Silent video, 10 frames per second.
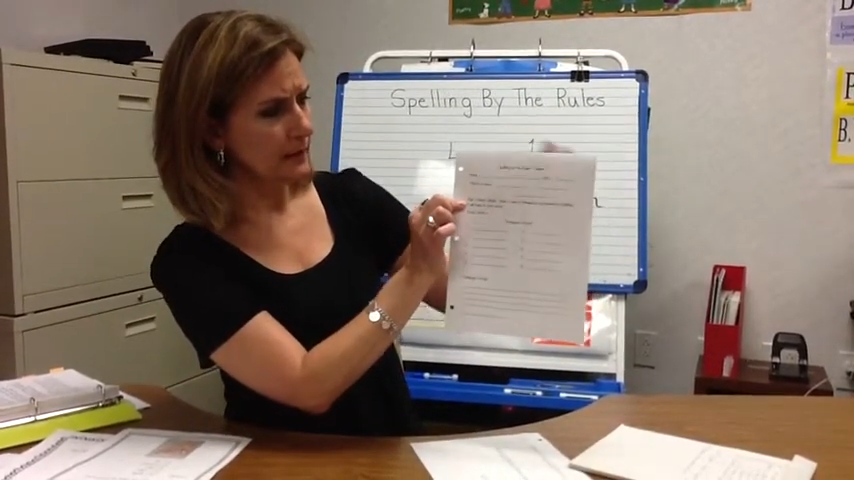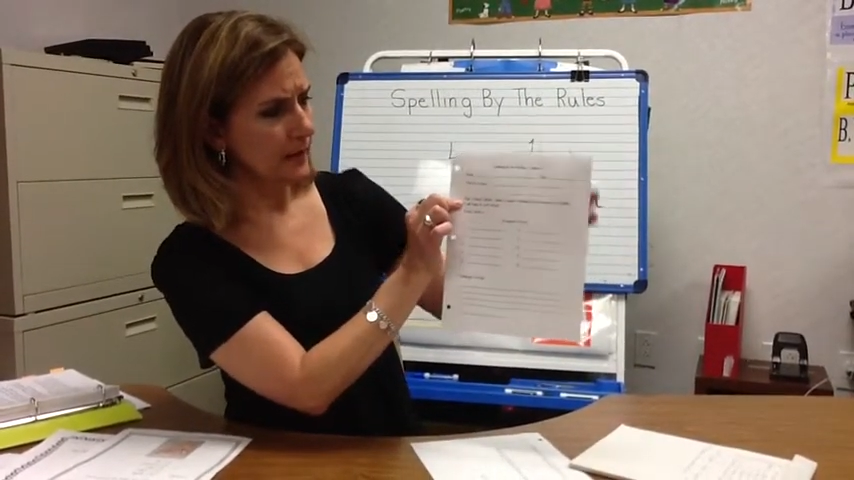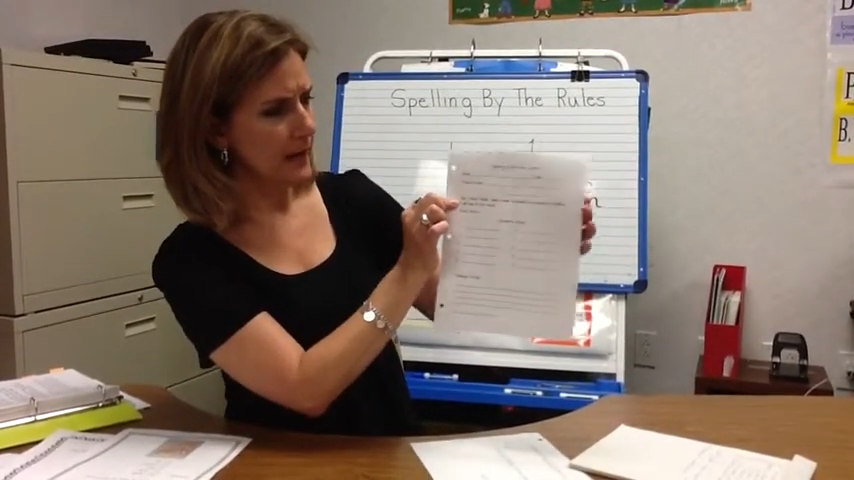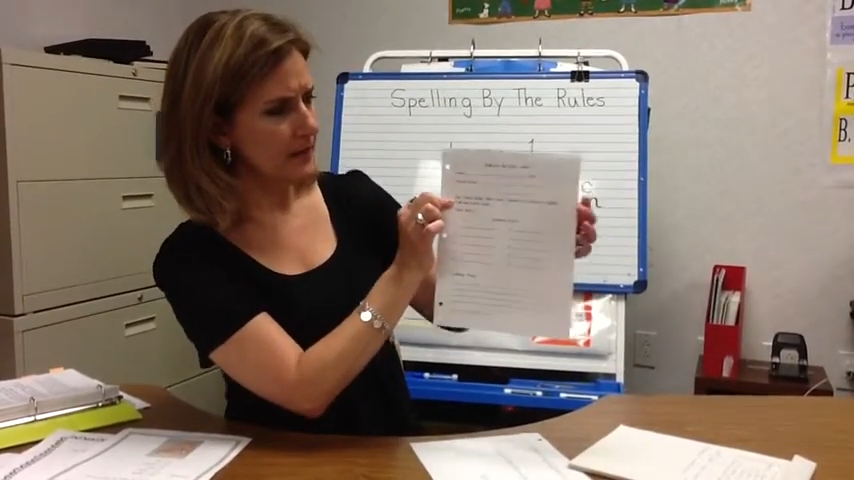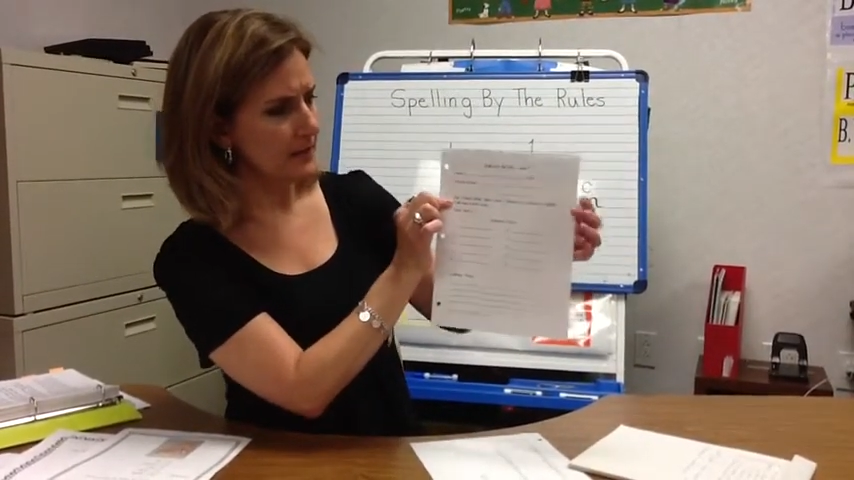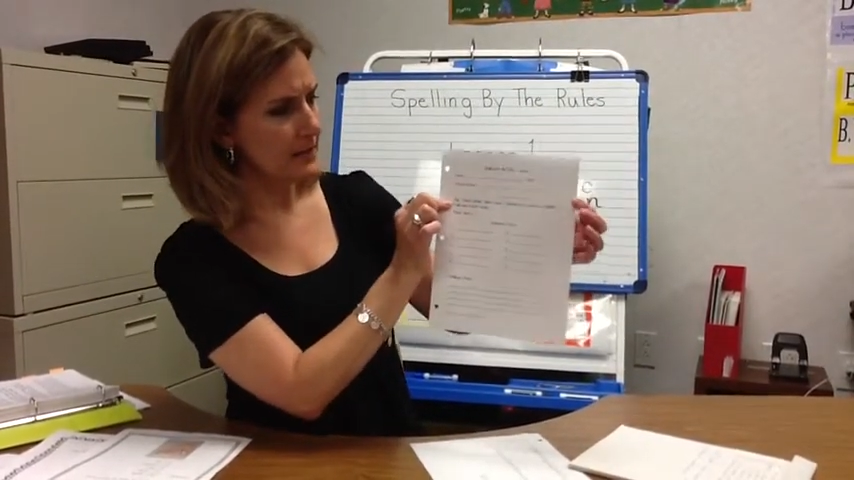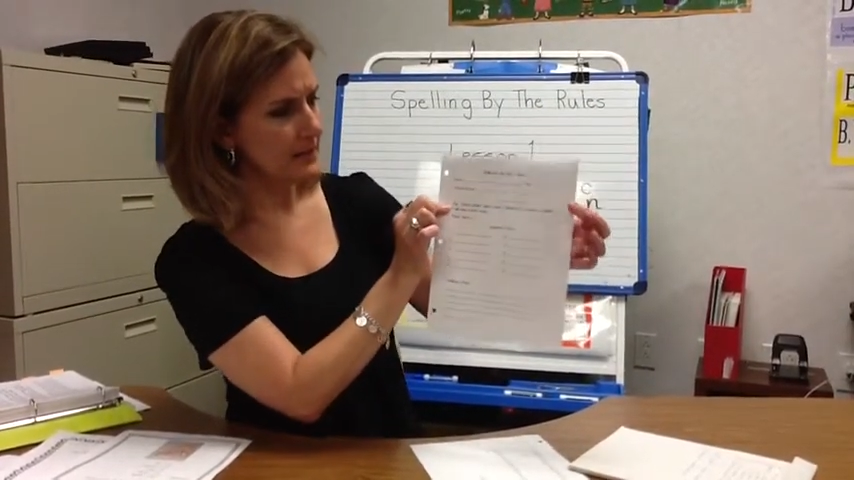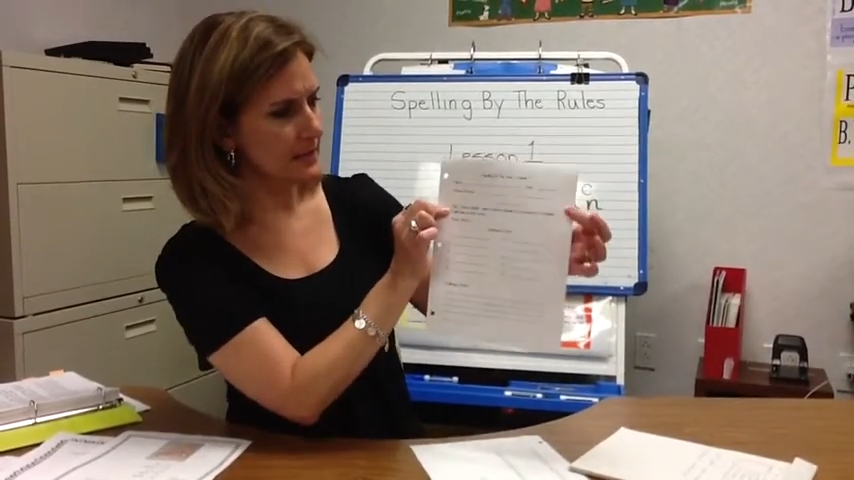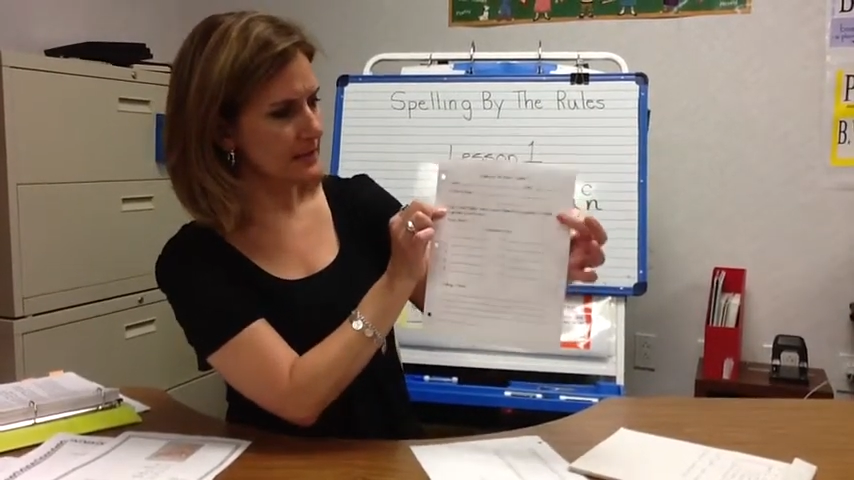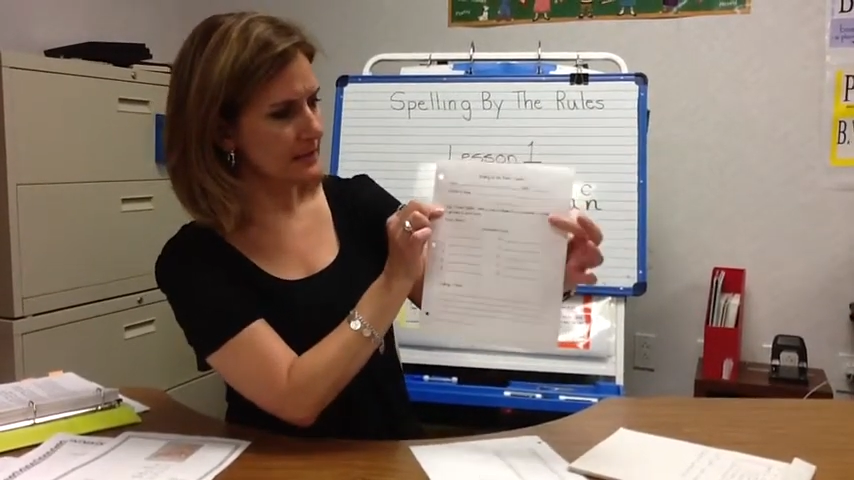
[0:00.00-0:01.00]
and this
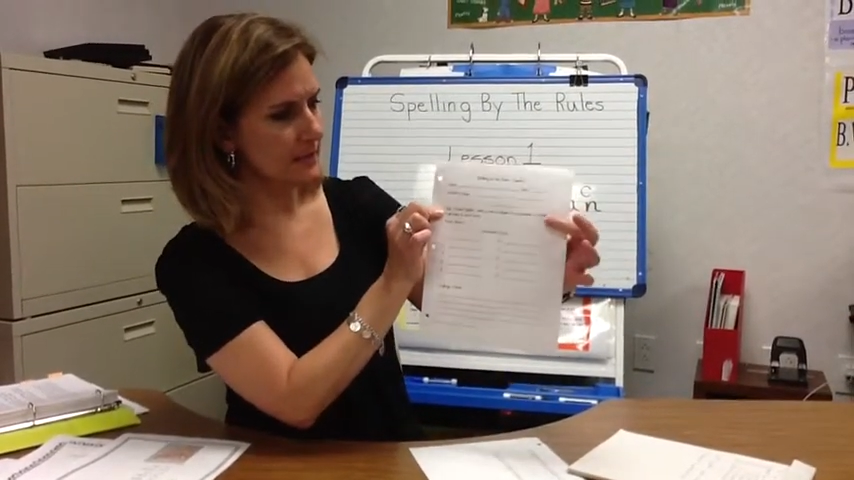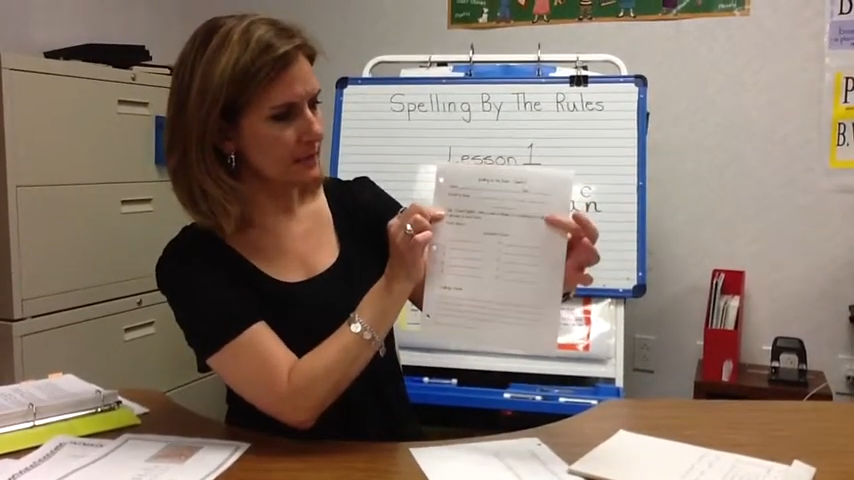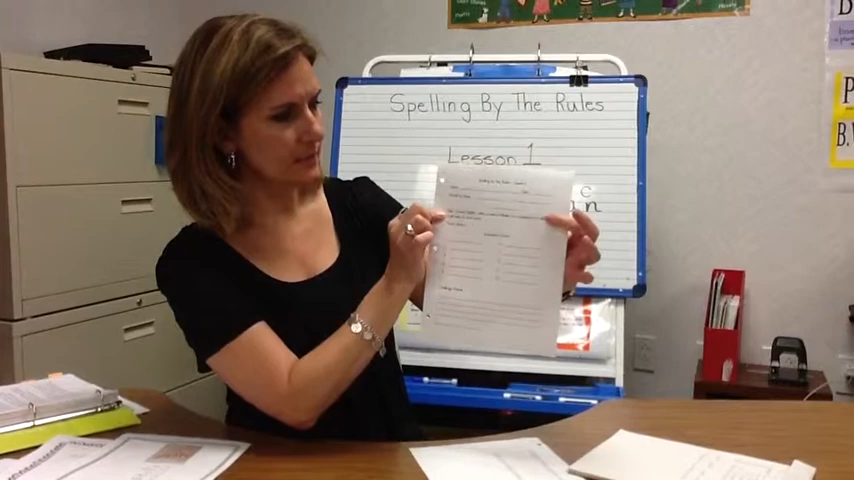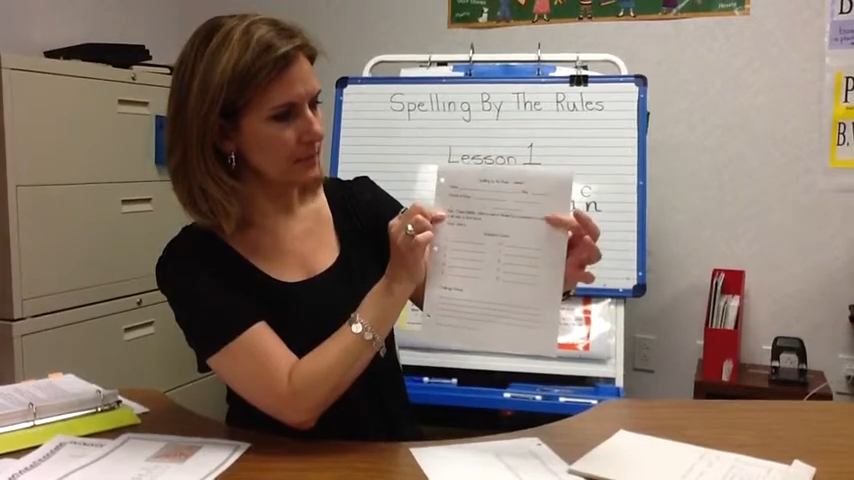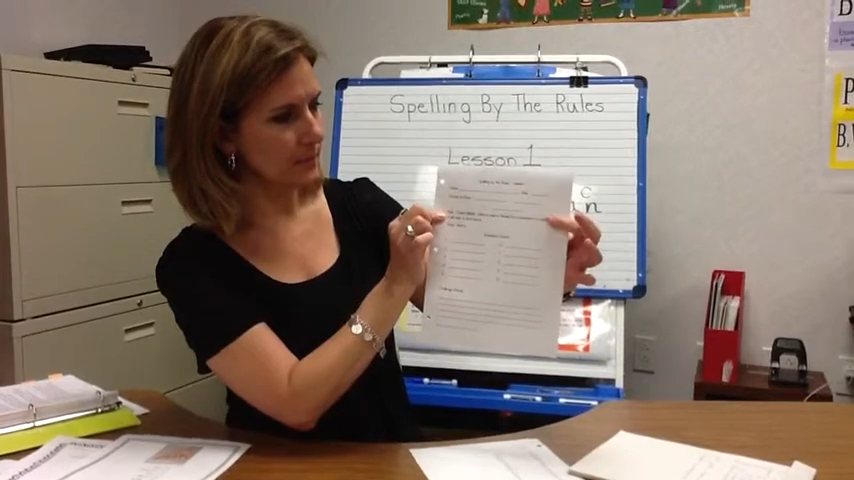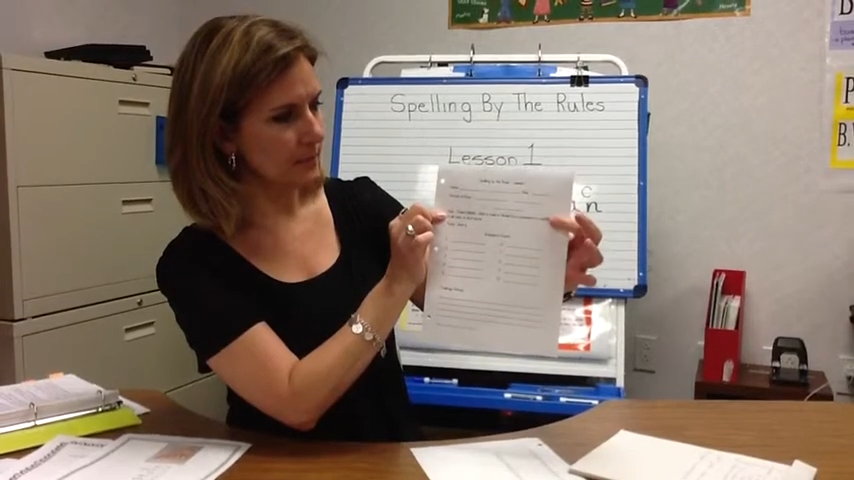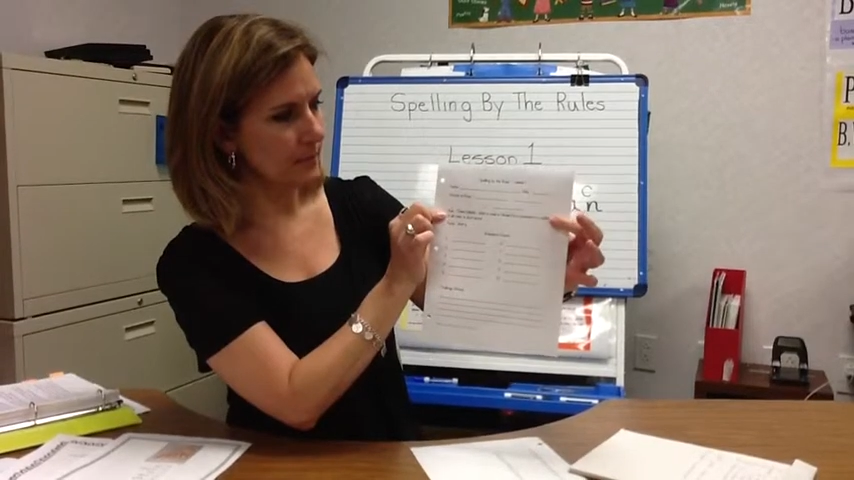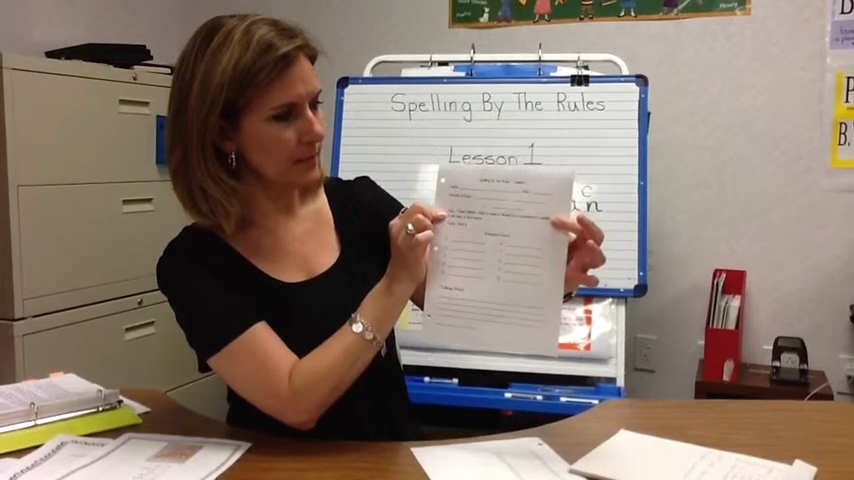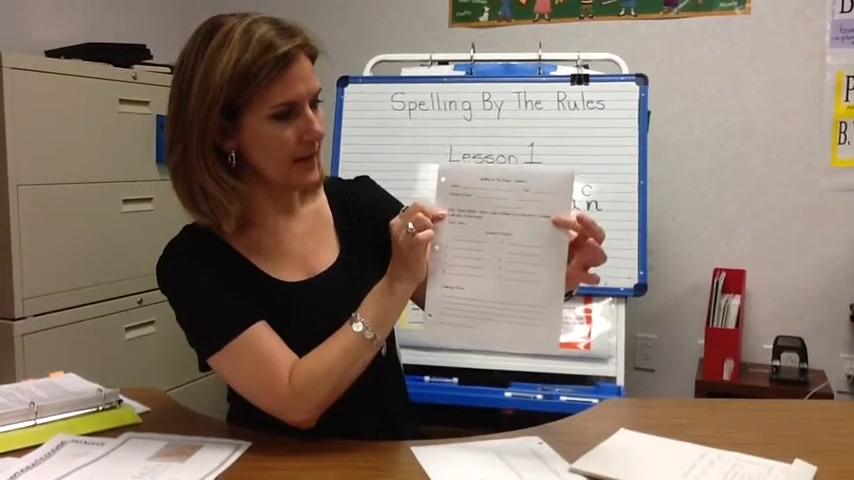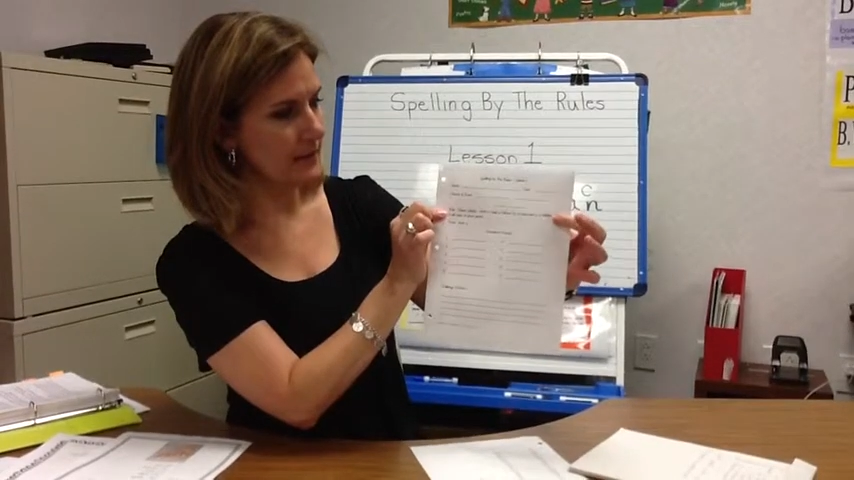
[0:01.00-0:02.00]
is the main